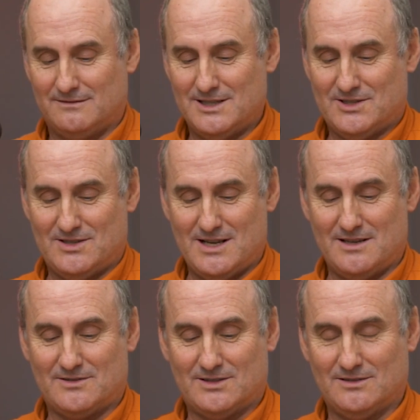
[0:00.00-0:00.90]
that
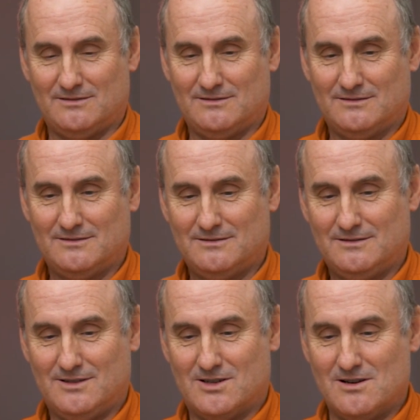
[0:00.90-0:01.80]
says
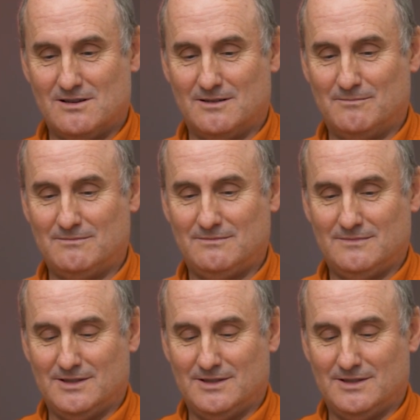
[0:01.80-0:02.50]
gum